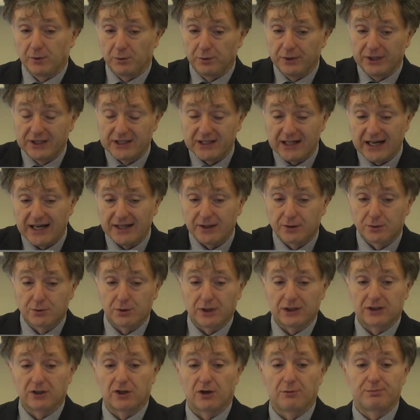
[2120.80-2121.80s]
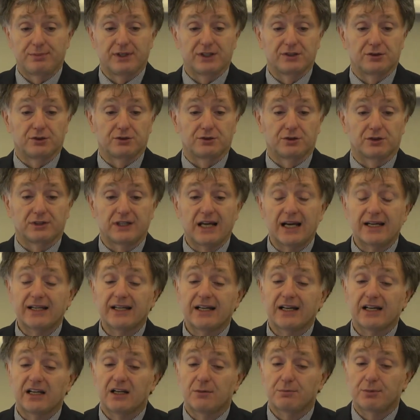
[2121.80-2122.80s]
We try to adopt a
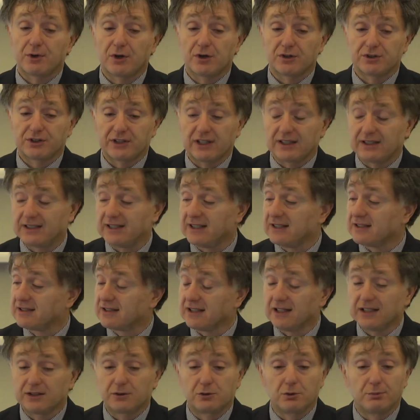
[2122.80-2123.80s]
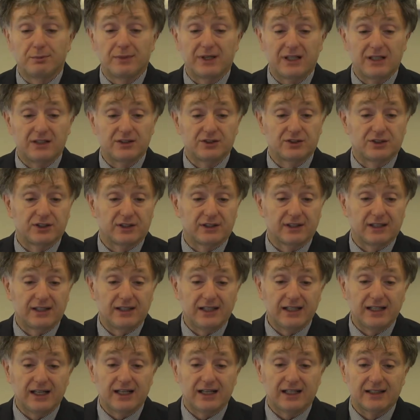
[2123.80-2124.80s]
socio-technical approach that is to merge the
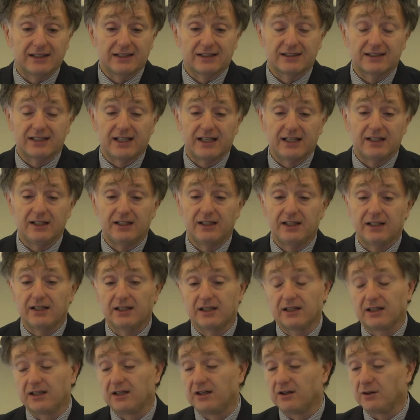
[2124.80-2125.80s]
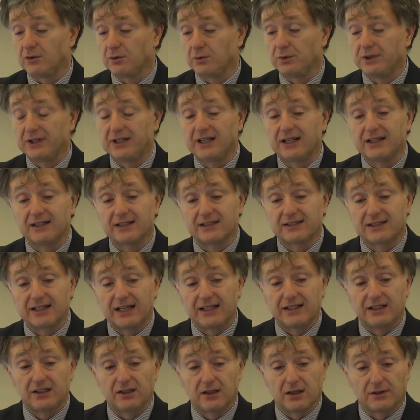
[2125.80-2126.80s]
legal understanding with the
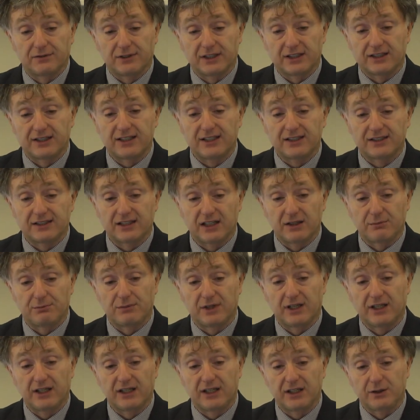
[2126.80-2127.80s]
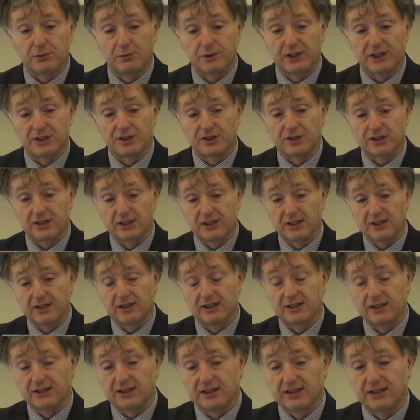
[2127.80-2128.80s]
understanding of the system in which
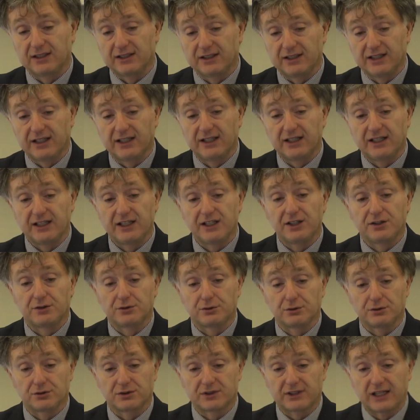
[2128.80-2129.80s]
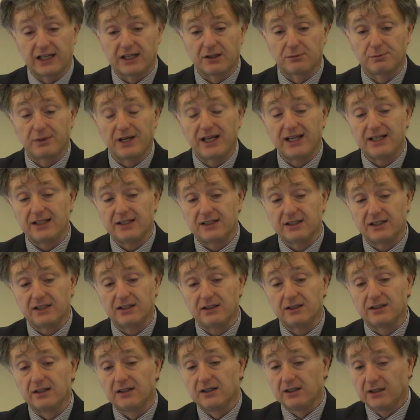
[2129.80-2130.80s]
the issues take place,
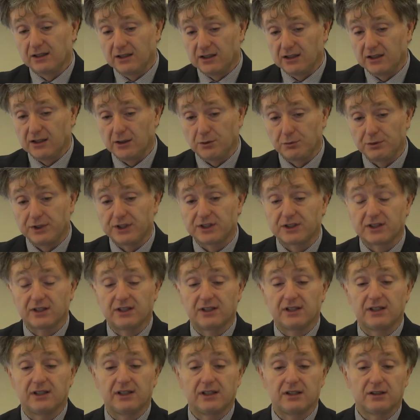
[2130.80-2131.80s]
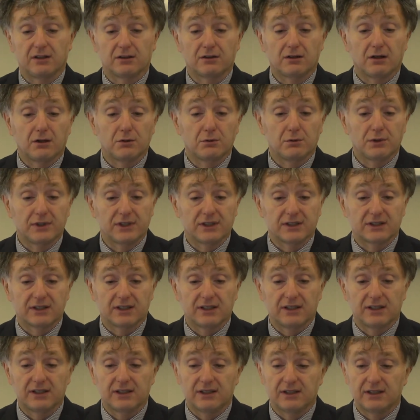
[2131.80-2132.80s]
which not always
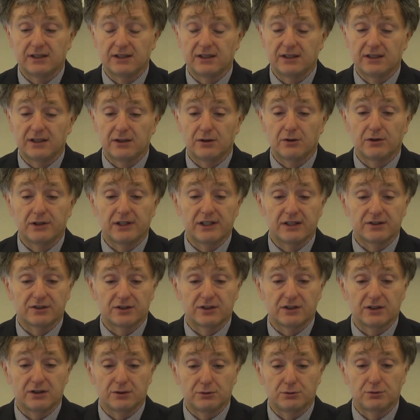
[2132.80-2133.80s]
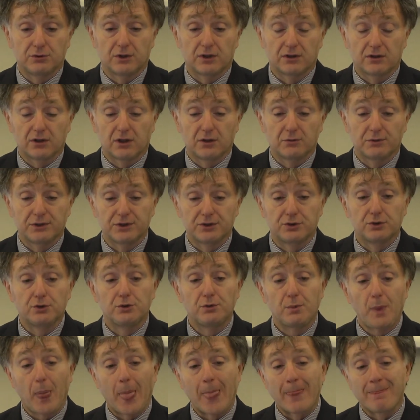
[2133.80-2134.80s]
lawyers do not always
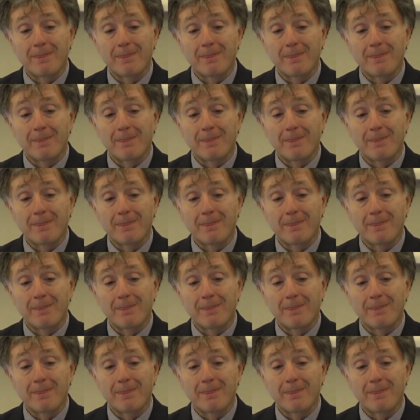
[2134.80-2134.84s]
do.